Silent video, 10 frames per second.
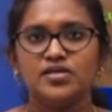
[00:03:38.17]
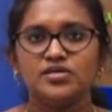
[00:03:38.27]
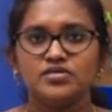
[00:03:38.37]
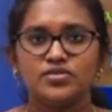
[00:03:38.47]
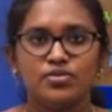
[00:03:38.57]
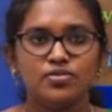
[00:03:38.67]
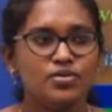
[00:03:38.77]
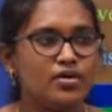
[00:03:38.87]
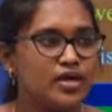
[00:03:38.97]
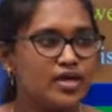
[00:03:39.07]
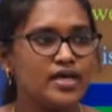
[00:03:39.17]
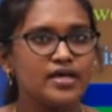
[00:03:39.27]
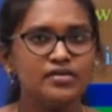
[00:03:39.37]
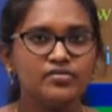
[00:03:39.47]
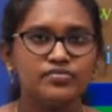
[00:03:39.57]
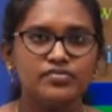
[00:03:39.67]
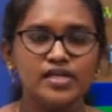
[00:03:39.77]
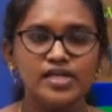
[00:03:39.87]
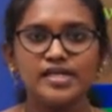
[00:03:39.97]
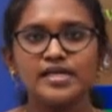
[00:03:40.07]
So, here we
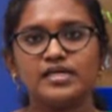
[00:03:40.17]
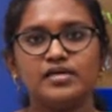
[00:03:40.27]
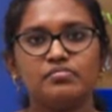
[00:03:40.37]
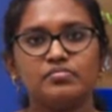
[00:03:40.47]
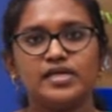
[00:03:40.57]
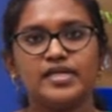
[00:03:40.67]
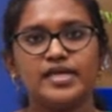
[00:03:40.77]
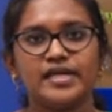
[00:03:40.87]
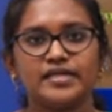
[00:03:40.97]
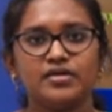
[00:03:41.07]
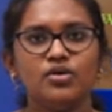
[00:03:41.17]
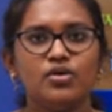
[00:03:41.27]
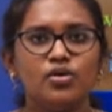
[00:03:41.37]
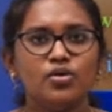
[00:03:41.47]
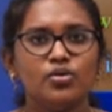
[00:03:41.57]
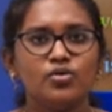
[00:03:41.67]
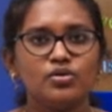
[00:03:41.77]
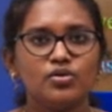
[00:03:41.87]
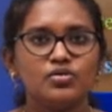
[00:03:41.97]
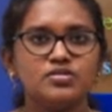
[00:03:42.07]
need a mediator who
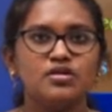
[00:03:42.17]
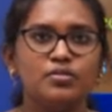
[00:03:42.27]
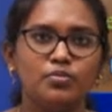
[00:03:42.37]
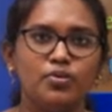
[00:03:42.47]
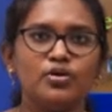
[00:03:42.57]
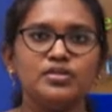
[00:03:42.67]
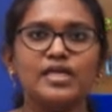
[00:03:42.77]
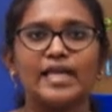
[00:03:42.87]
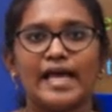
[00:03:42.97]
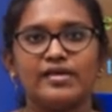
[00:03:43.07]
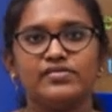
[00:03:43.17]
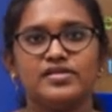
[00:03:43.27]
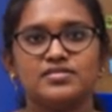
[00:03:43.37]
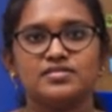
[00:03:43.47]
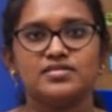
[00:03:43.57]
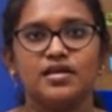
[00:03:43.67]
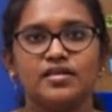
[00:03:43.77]
knows both the languages,